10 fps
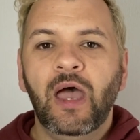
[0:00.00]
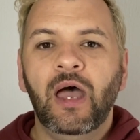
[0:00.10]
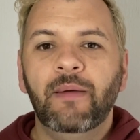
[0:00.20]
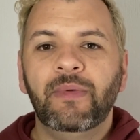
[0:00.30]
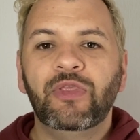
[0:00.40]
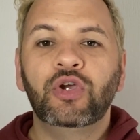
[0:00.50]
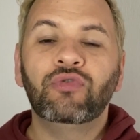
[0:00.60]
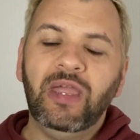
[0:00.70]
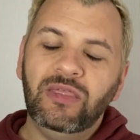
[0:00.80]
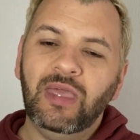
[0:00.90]
The
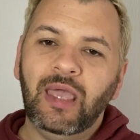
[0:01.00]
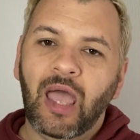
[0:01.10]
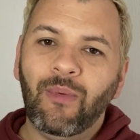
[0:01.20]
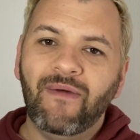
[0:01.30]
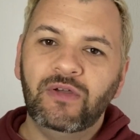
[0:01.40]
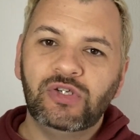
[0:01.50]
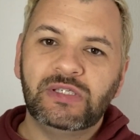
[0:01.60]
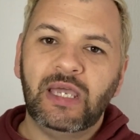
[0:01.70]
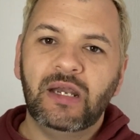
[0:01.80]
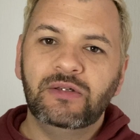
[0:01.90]
great thing, however,
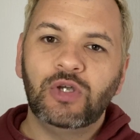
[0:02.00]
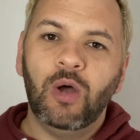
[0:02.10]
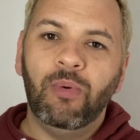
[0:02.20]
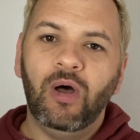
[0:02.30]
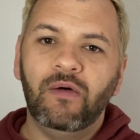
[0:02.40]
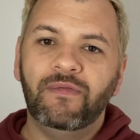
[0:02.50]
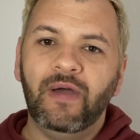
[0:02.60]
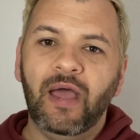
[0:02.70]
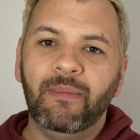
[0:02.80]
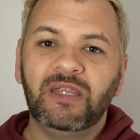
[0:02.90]
just to kind of top off
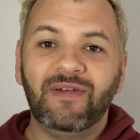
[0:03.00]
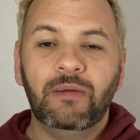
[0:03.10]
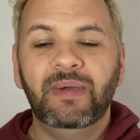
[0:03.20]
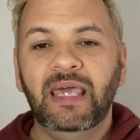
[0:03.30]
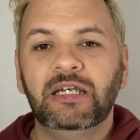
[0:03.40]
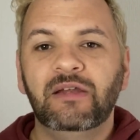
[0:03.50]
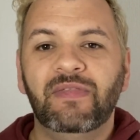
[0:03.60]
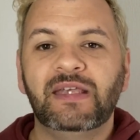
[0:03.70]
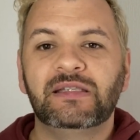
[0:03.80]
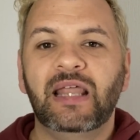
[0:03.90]
at the very beginning of
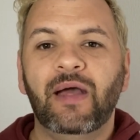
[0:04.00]
this,